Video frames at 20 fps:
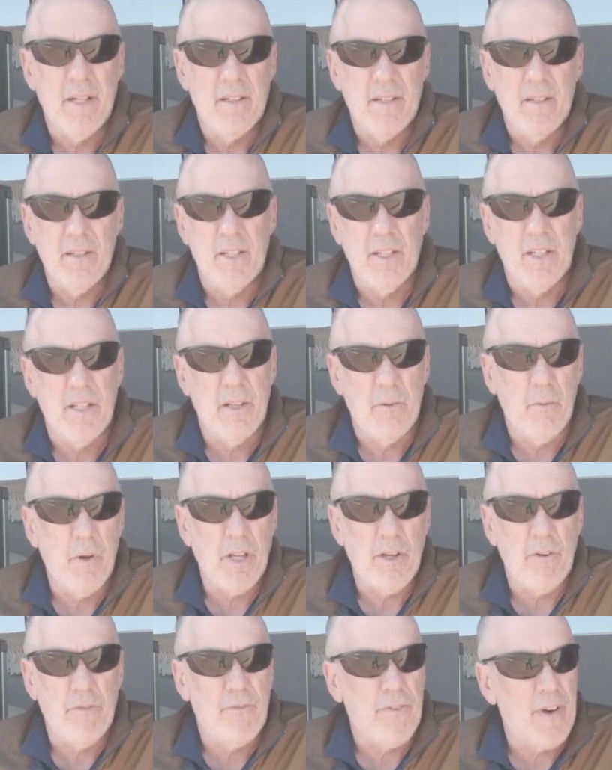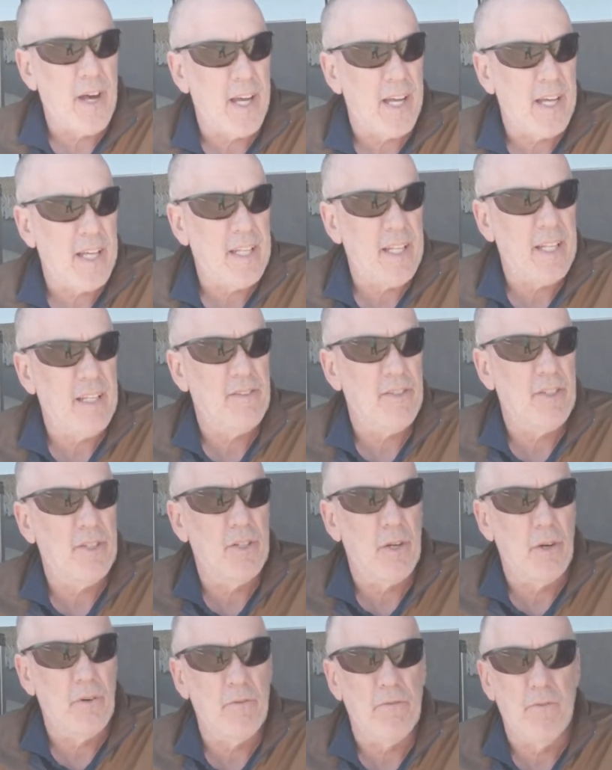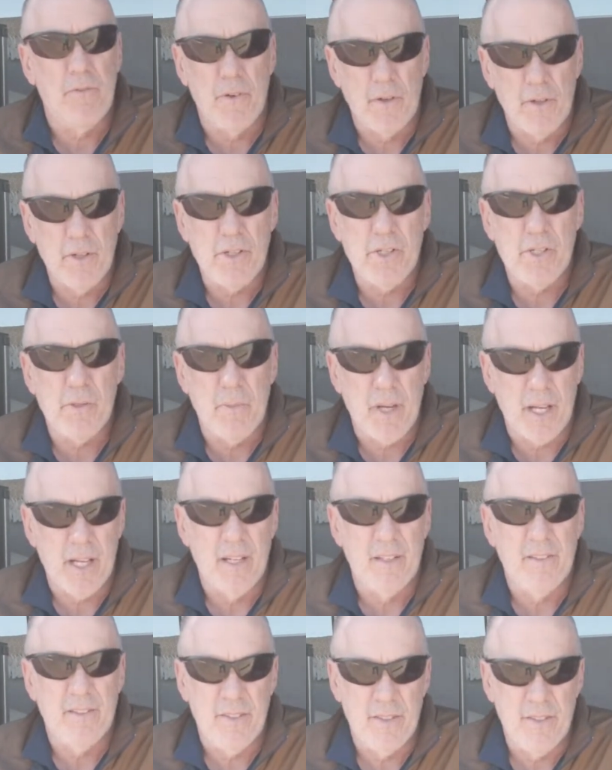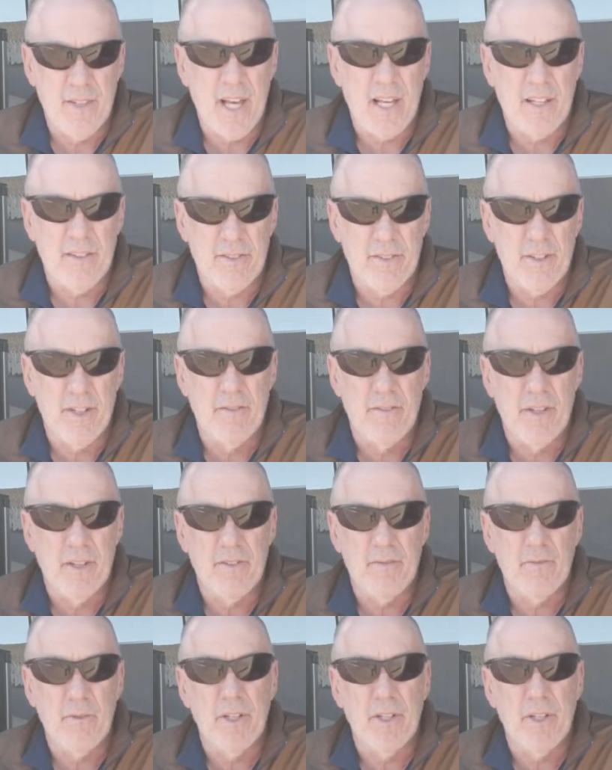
And then what you'll find is you don't forward your mail to that service.